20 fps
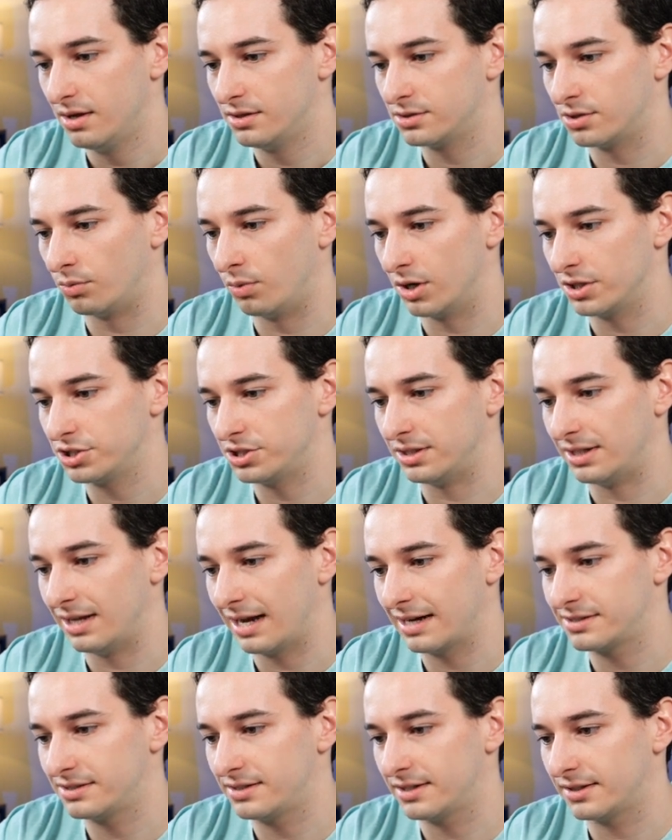So wash the
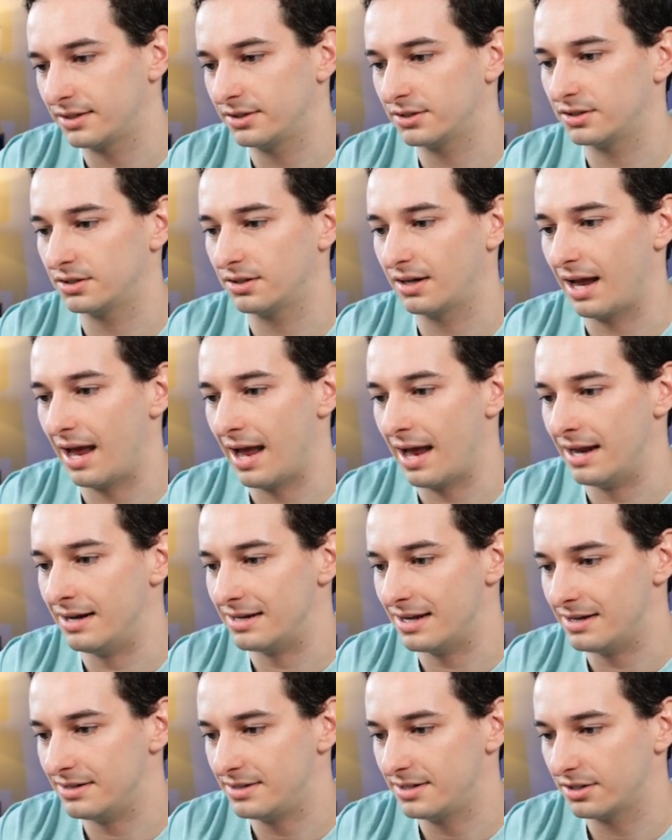exterior
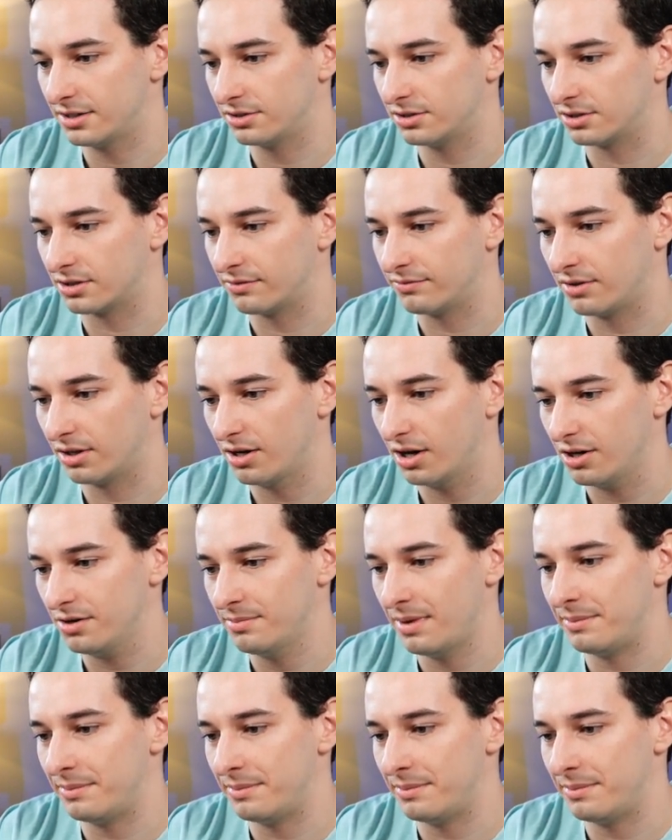and interior of the car.